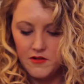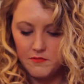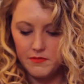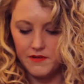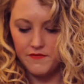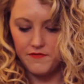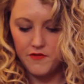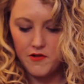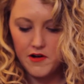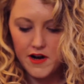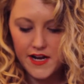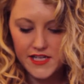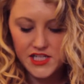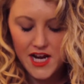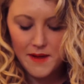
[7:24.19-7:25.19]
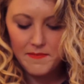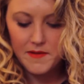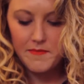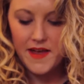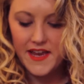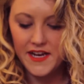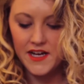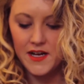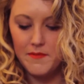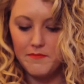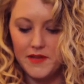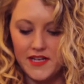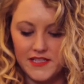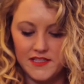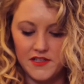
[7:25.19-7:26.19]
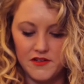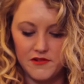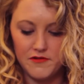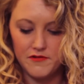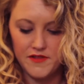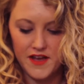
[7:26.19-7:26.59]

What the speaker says: before I chop the bacon up, because you know,